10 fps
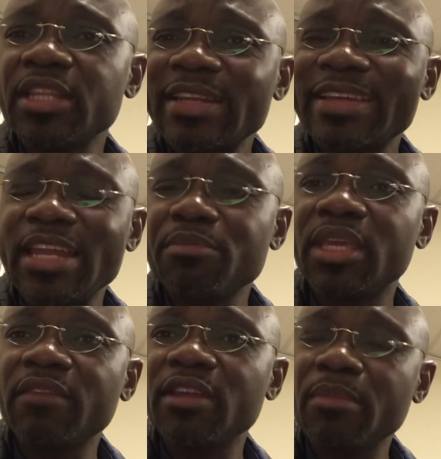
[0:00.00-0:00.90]
that can be
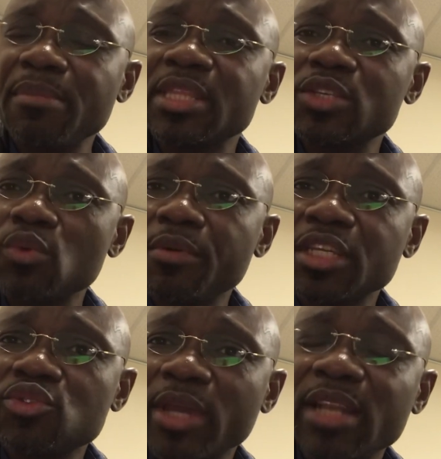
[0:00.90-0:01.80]
given. Maybe this is where we
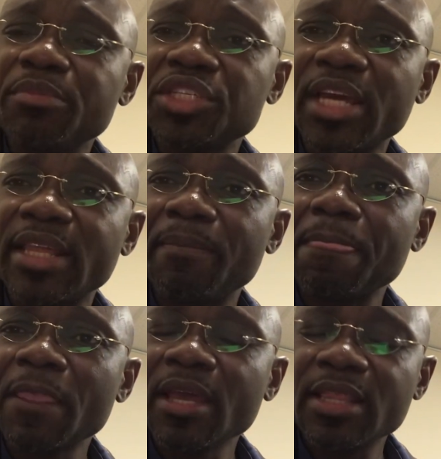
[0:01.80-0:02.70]
need to help each other.
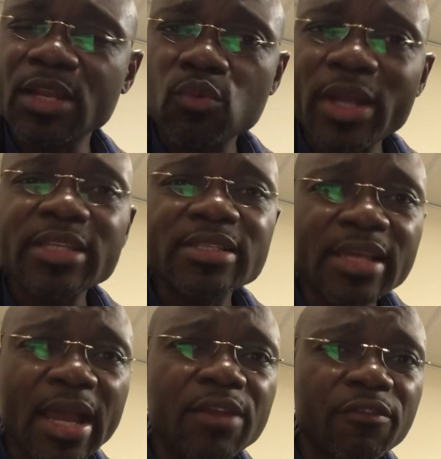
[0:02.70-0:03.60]
That what is the
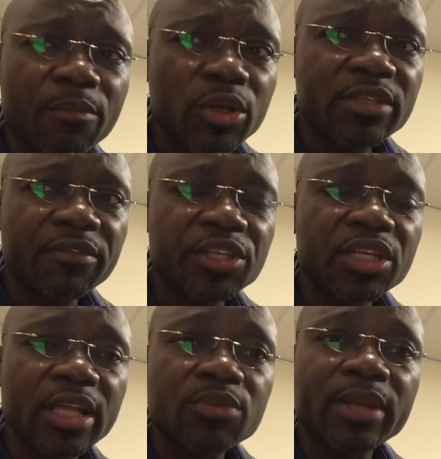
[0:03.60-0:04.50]
kind of
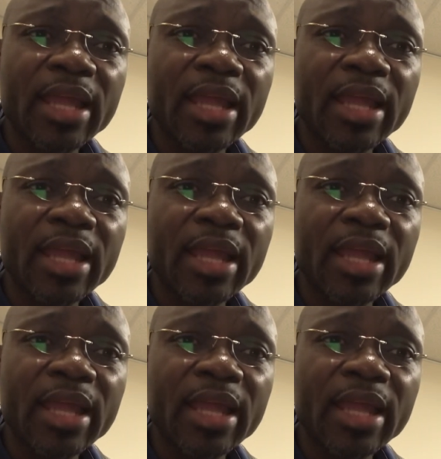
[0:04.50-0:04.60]
motivation that will